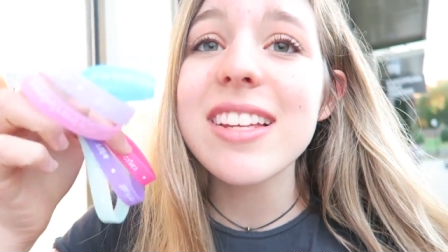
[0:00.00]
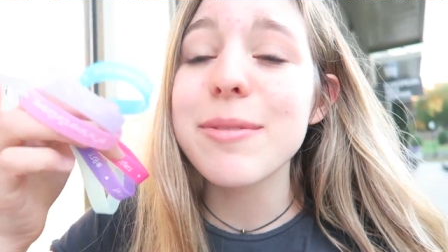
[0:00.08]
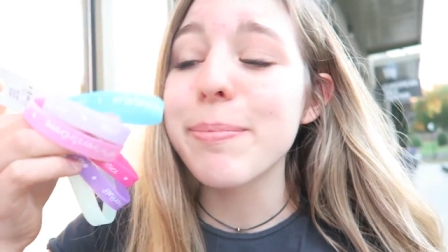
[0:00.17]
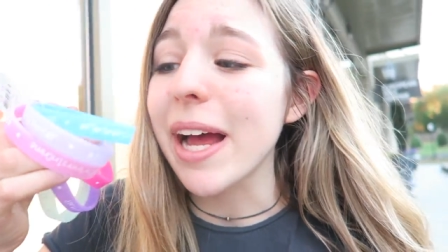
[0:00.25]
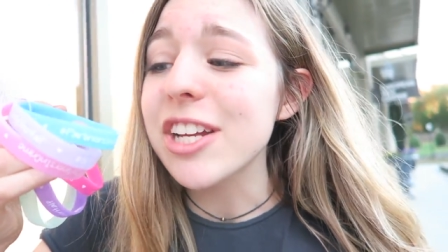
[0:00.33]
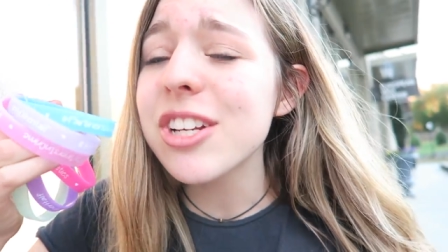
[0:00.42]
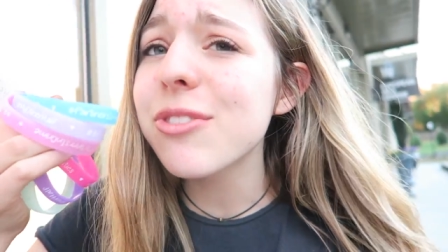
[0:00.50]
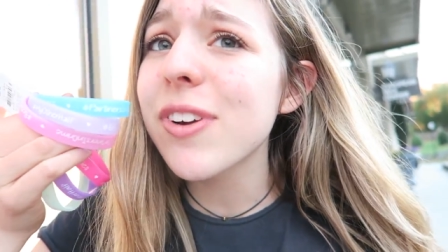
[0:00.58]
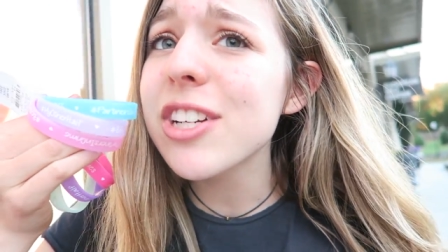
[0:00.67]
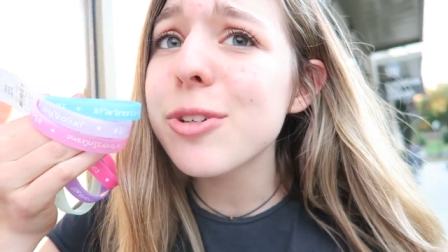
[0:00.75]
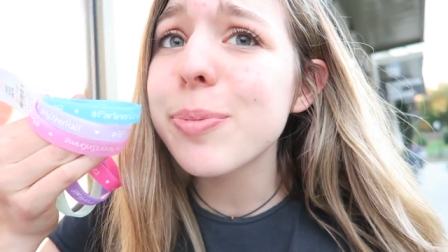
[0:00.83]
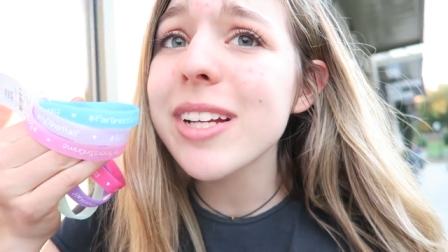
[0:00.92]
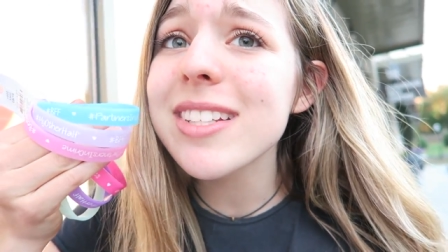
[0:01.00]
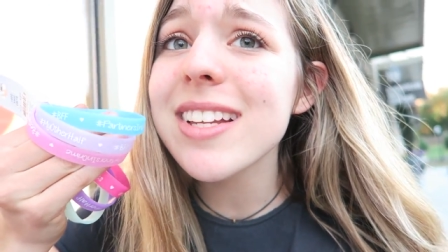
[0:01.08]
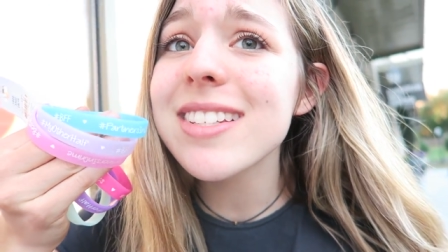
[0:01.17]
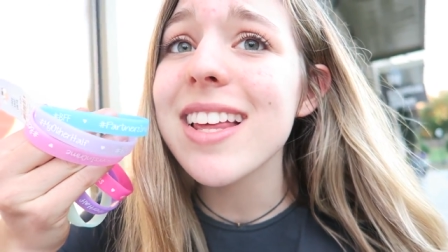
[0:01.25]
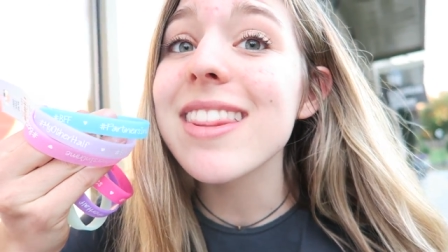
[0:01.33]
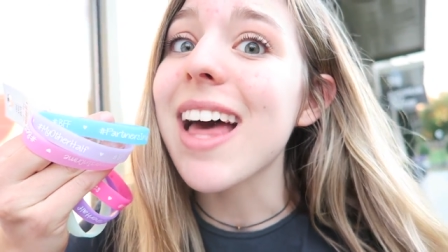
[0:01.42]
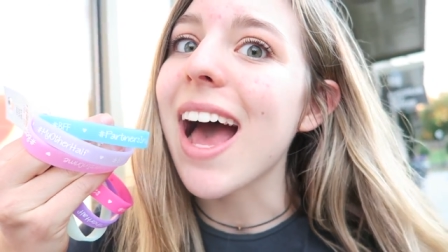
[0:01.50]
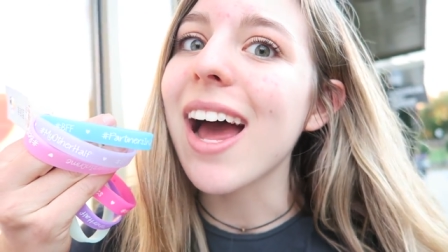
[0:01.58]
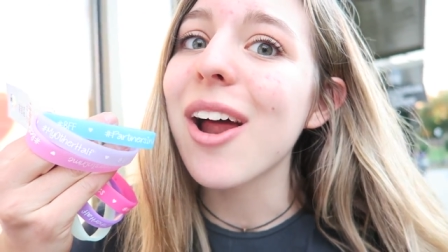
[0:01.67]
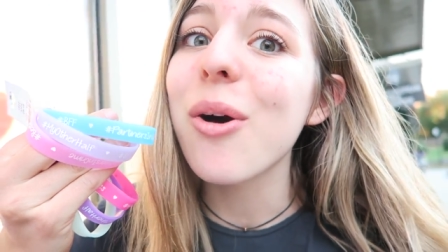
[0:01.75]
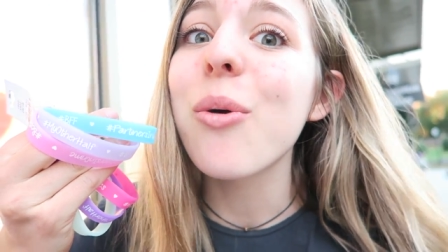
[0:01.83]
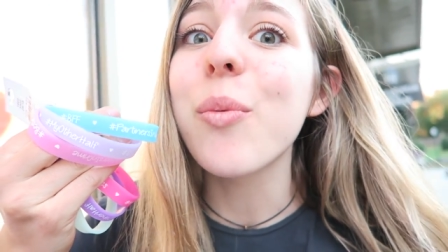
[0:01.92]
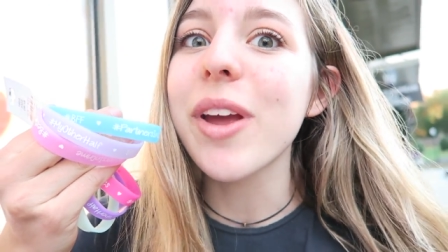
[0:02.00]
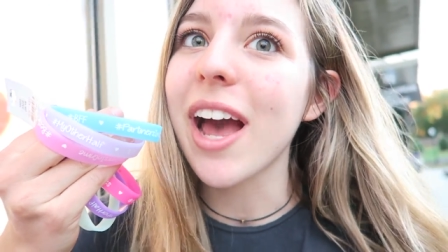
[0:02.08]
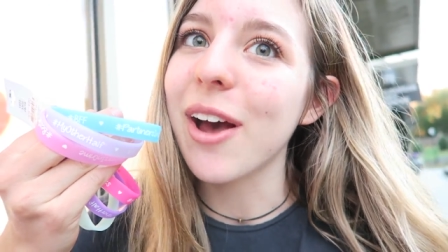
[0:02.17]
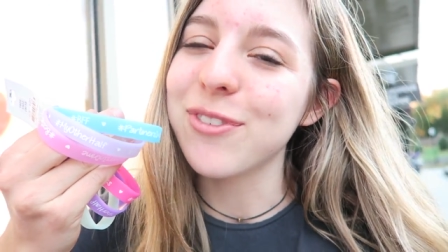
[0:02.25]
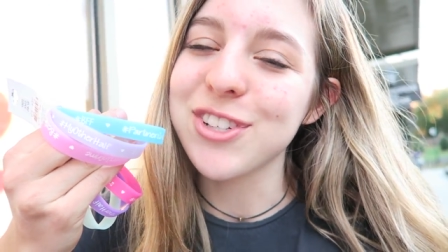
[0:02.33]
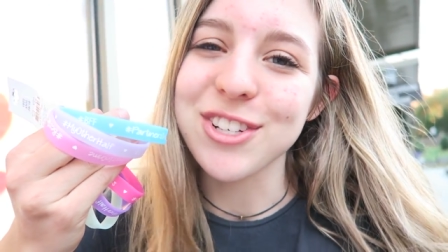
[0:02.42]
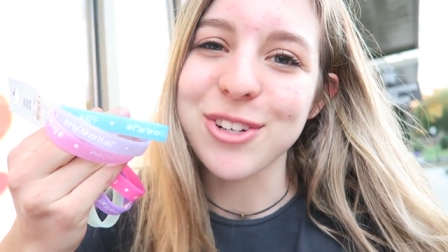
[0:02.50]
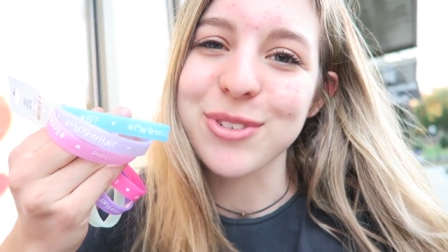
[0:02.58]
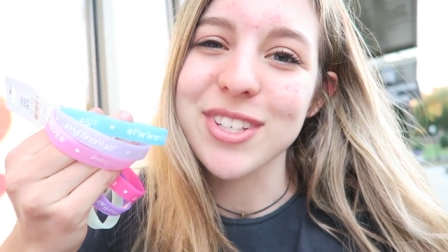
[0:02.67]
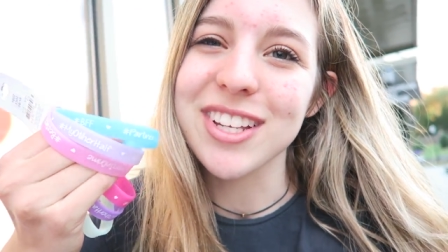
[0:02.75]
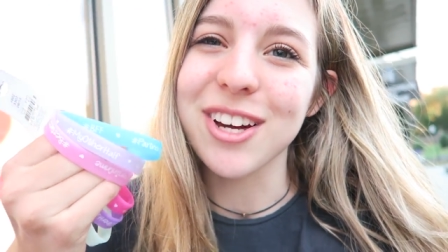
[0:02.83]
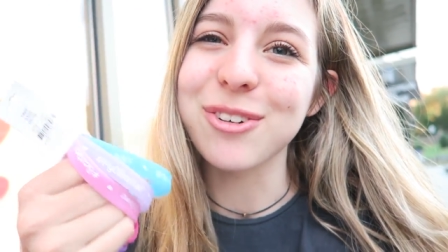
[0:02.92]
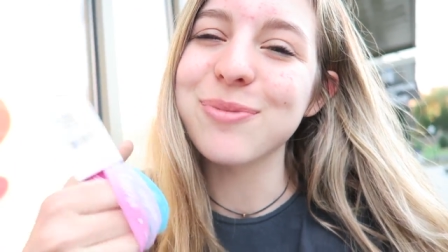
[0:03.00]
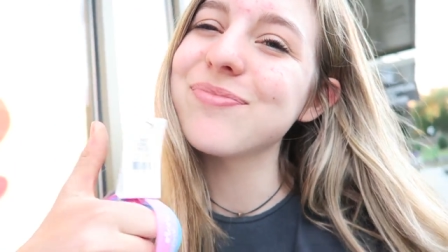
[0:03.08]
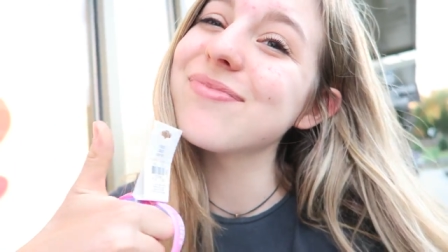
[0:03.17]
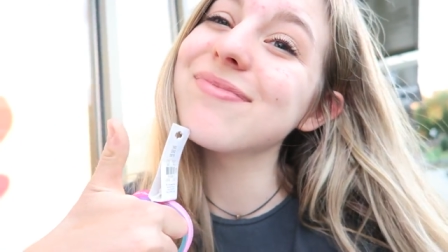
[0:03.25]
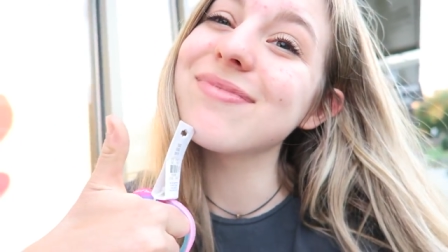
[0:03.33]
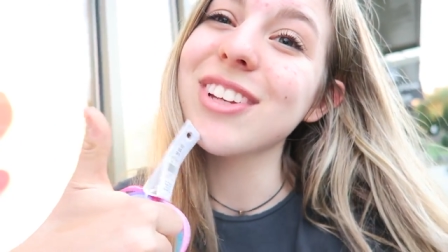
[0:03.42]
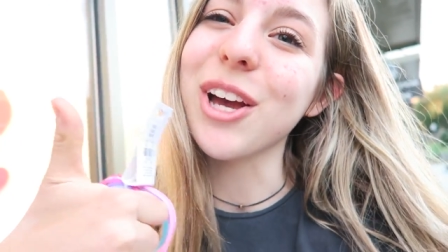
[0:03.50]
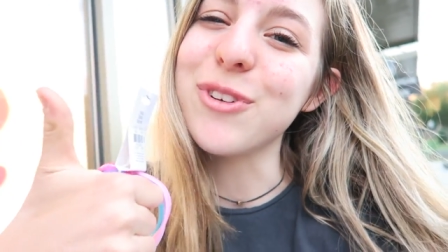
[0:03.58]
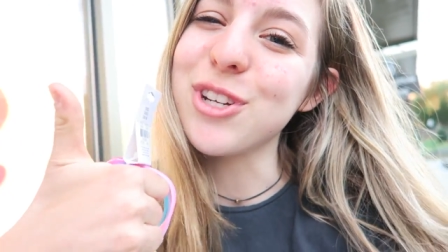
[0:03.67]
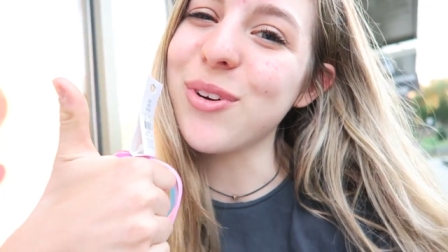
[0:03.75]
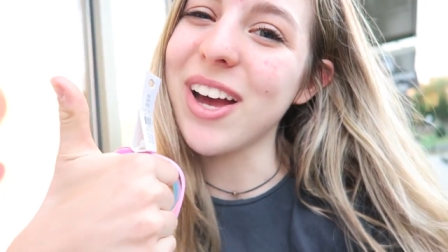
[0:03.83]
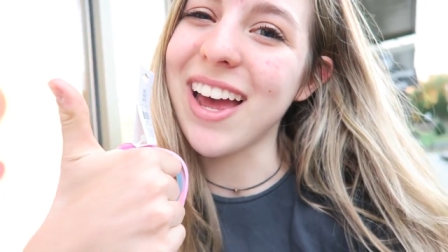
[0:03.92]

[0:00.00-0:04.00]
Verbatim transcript: these so matching friendship bracelets that Insta we have to, so go do